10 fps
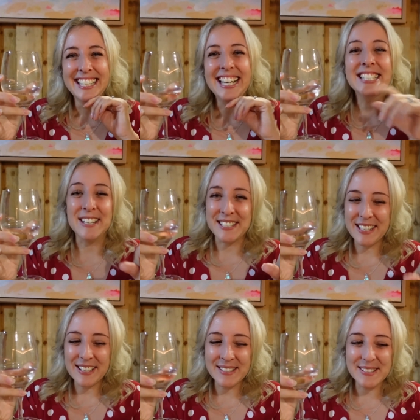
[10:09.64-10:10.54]
He's got a
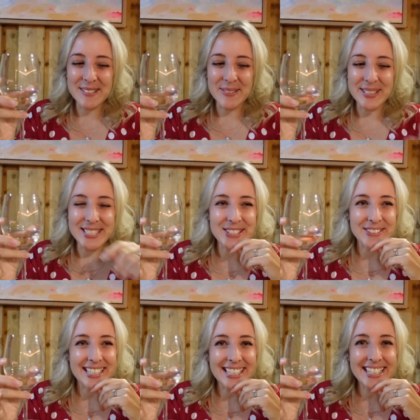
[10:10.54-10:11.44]
dark and stormy to
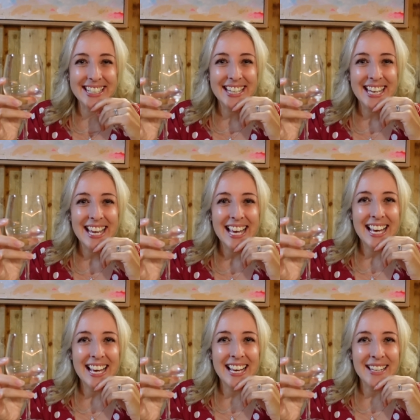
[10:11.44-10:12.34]
drink.
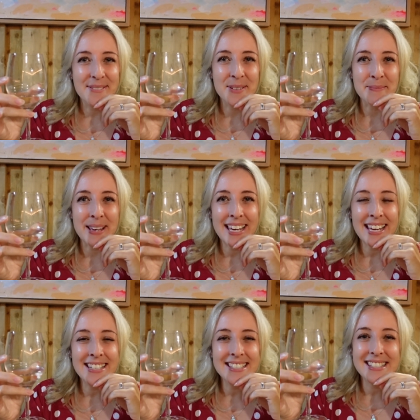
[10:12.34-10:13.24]
And for
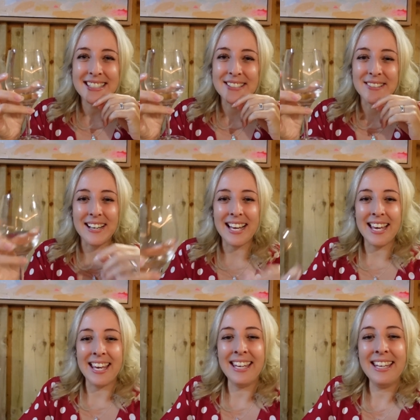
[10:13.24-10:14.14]
mains, he's got
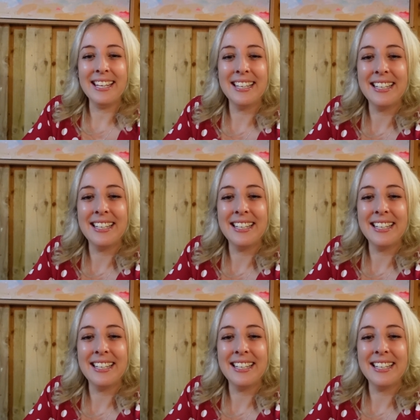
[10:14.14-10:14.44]
a